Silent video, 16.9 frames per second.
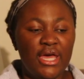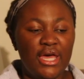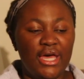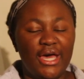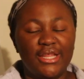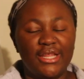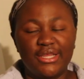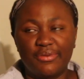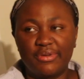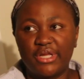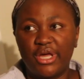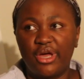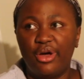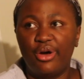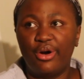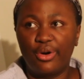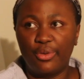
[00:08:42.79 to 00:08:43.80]
And they were like,
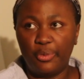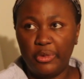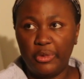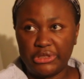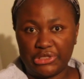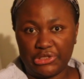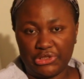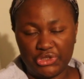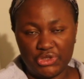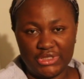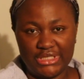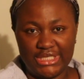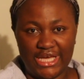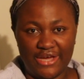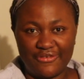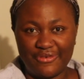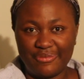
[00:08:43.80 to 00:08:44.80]
oh, what do you usually
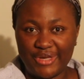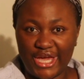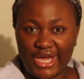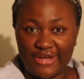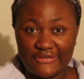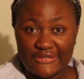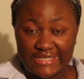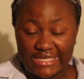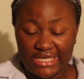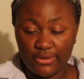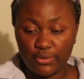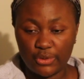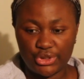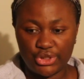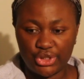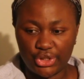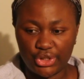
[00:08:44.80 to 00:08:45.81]
get from KFC
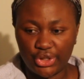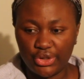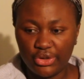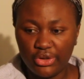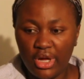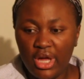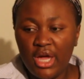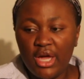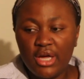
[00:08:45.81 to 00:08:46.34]
when you go?